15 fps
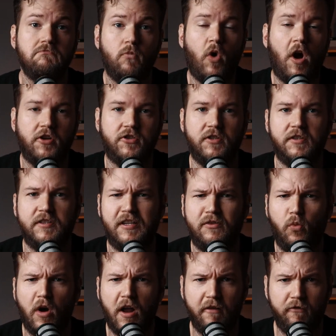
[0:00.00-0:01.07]
watches, and
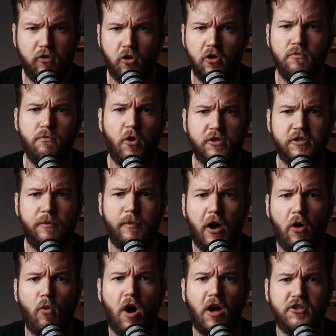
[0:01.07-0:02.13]
what I've learned most
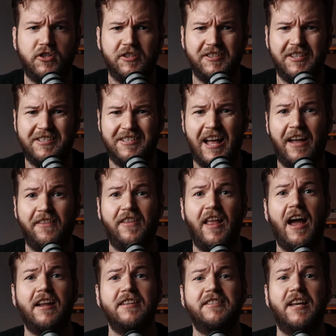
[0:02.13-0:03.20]
about watches is that
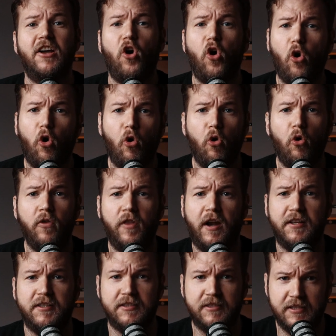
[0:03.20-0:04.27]
is a hole that
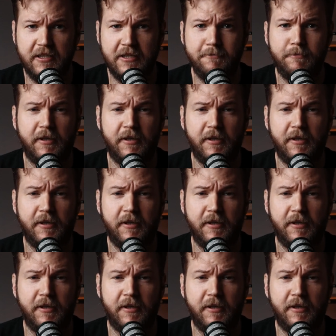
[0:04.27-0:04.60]
is steep